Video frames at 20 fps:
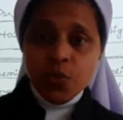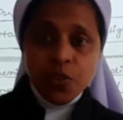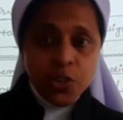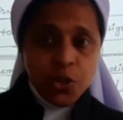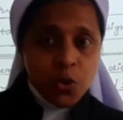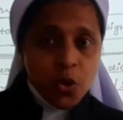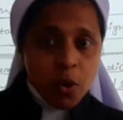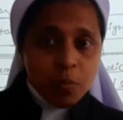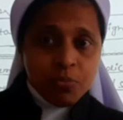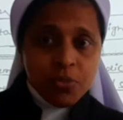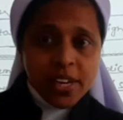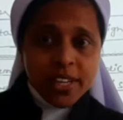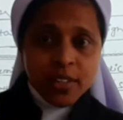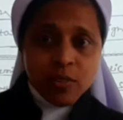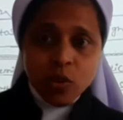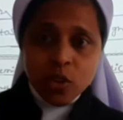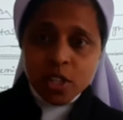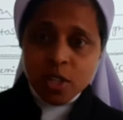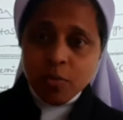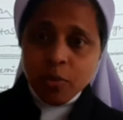We do obtain the
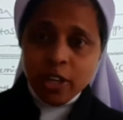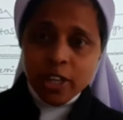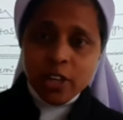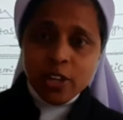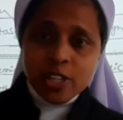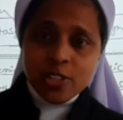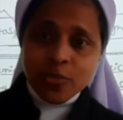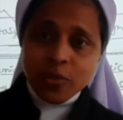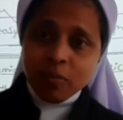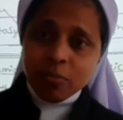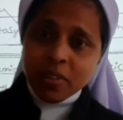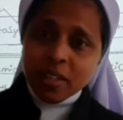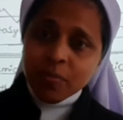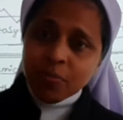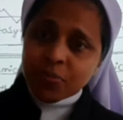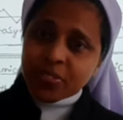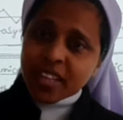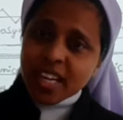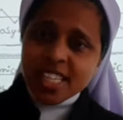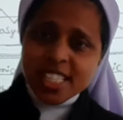water molecules from the
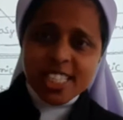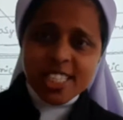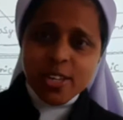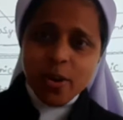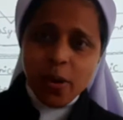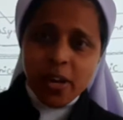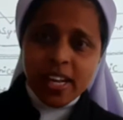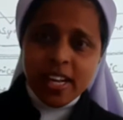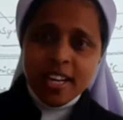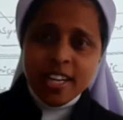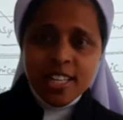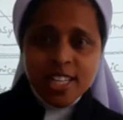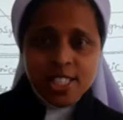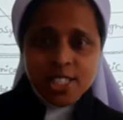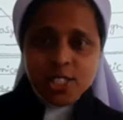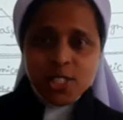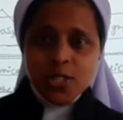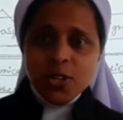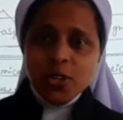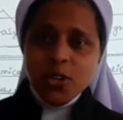soil.
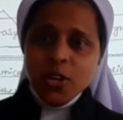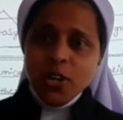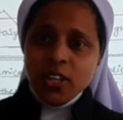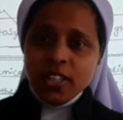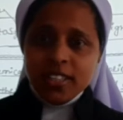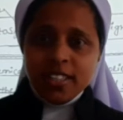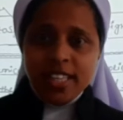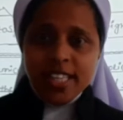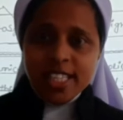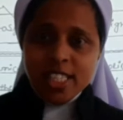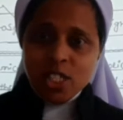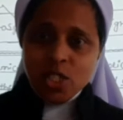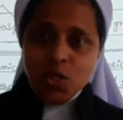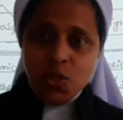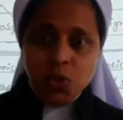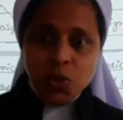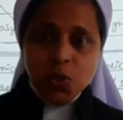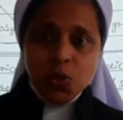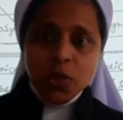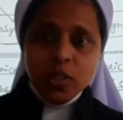So
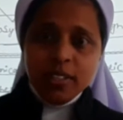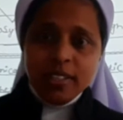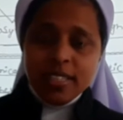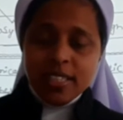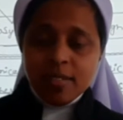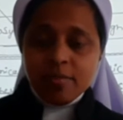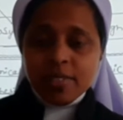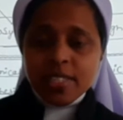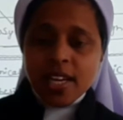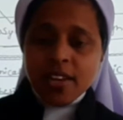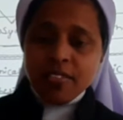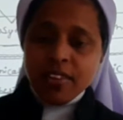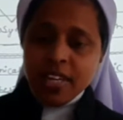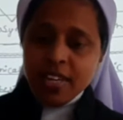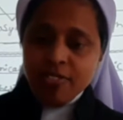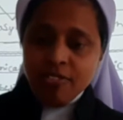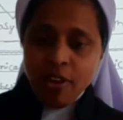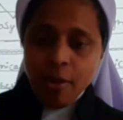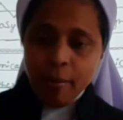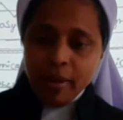these two terms are
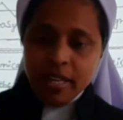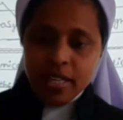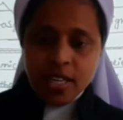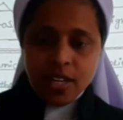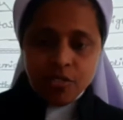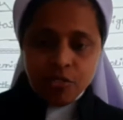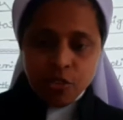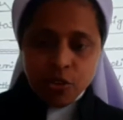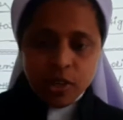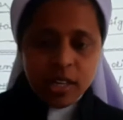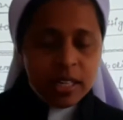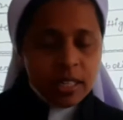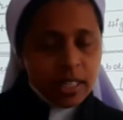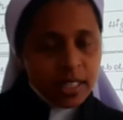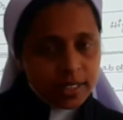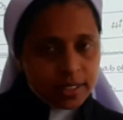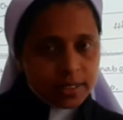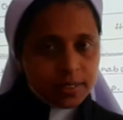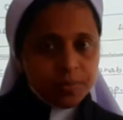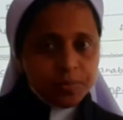very familiar for
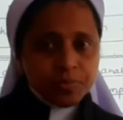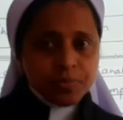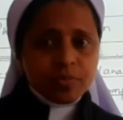us.